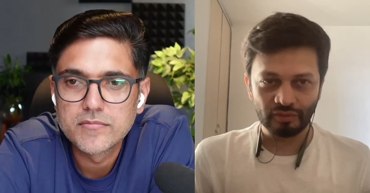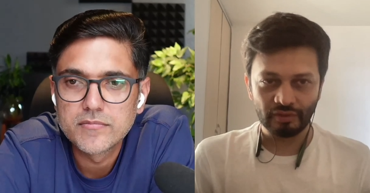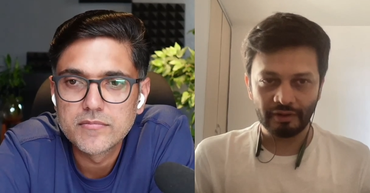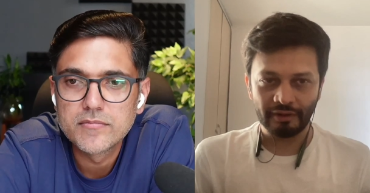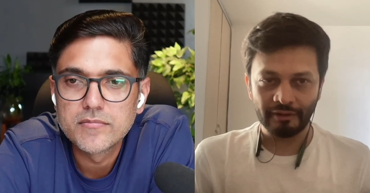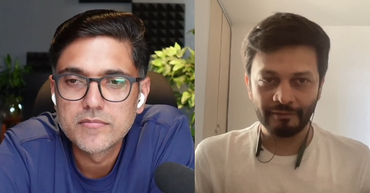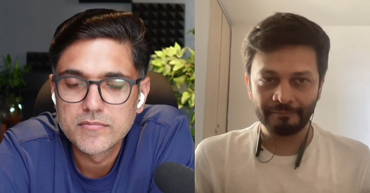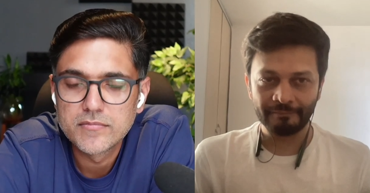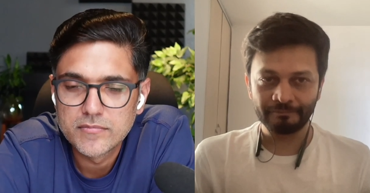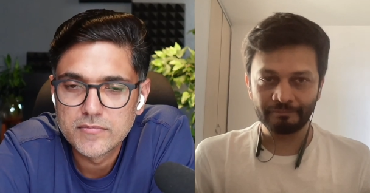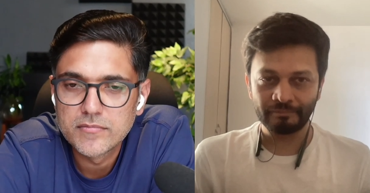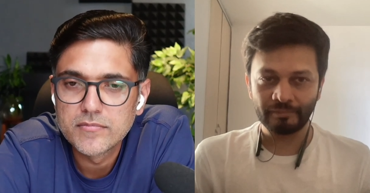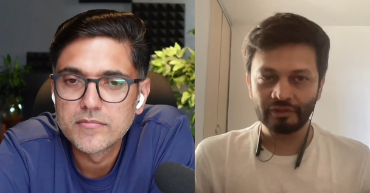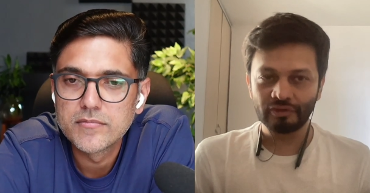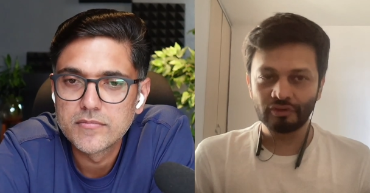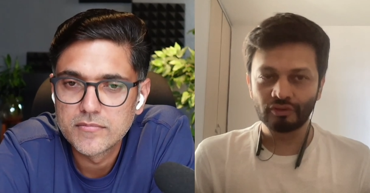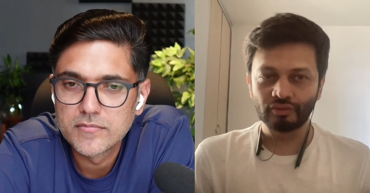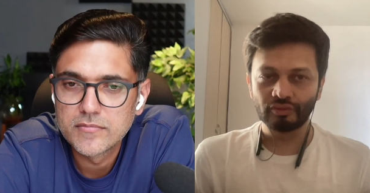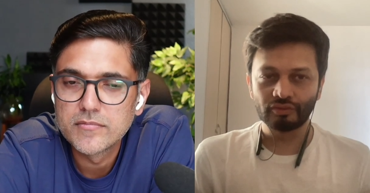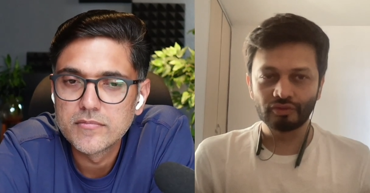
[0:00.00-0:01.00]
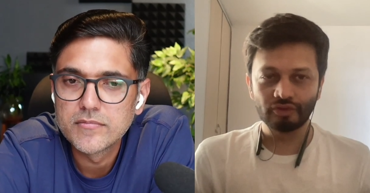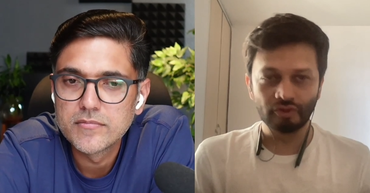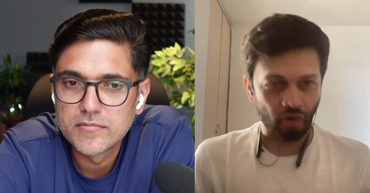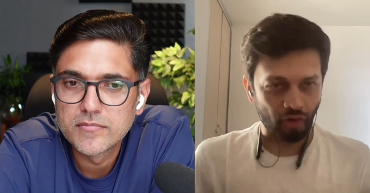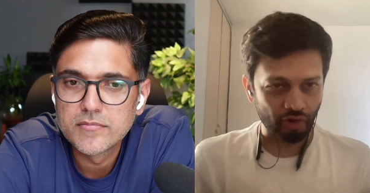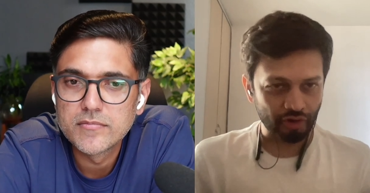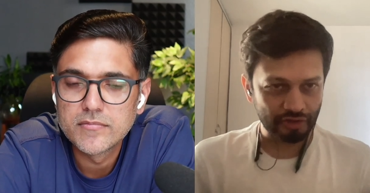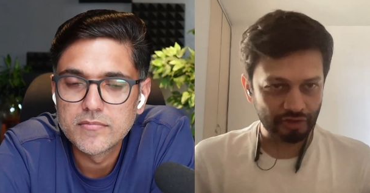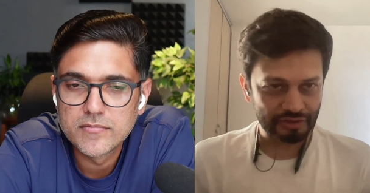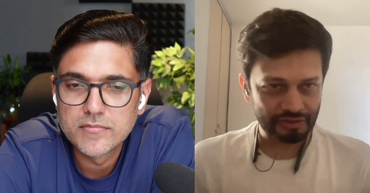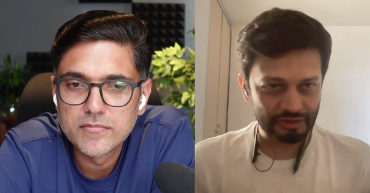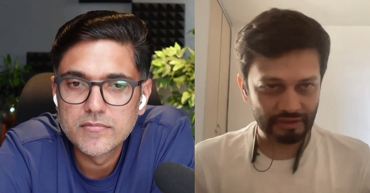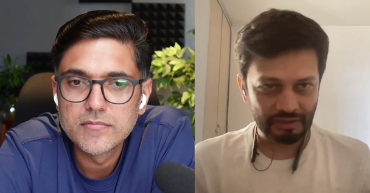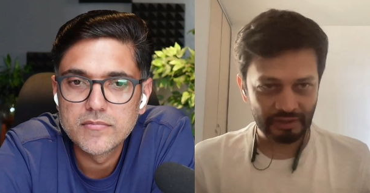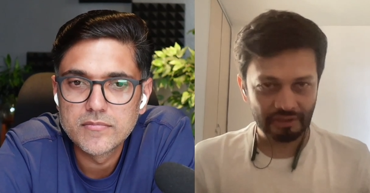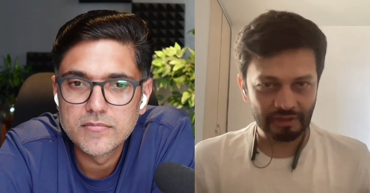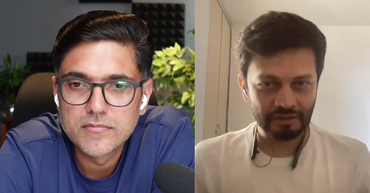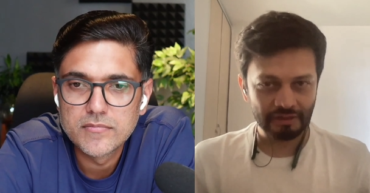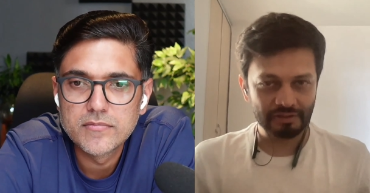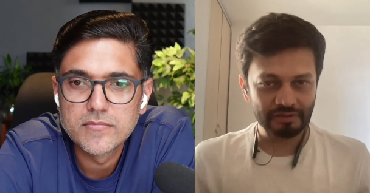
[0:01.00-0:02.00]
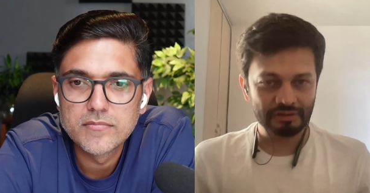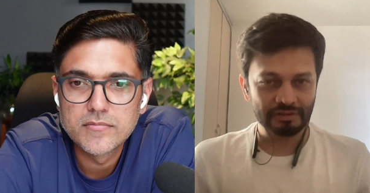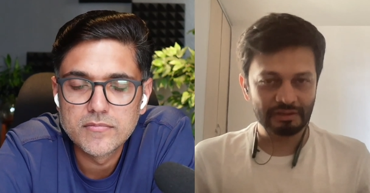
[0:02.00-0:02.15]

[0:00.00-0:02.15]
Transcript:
Speaker 1: um, you know not uh, uh,